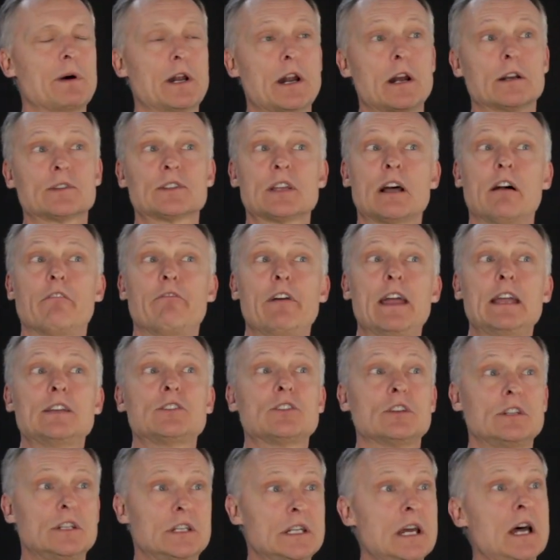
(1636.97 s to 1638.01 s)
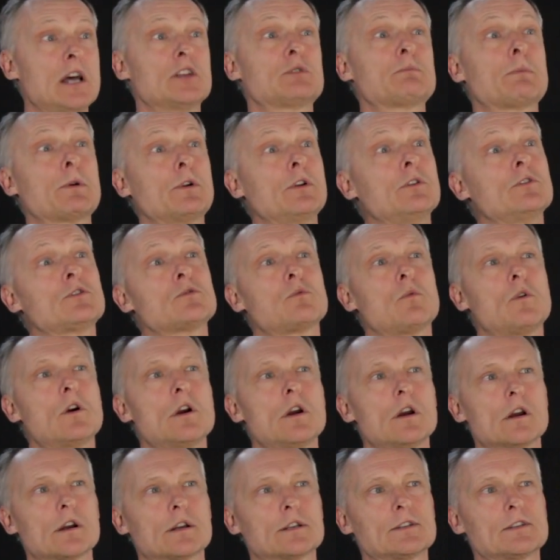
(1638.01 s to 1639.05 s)
but our salvation does produce
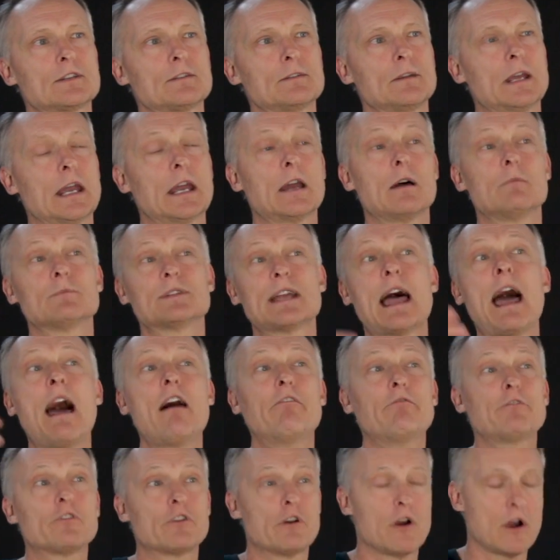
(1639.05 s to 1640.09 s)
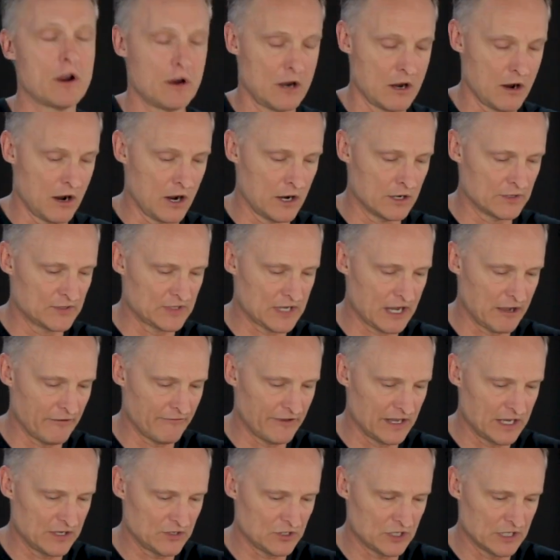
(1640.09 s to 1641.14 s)
works. It comes after our
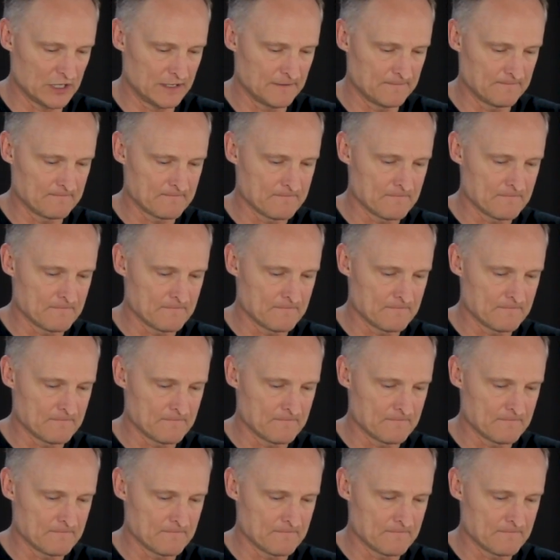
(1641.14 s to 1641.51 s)
salvation.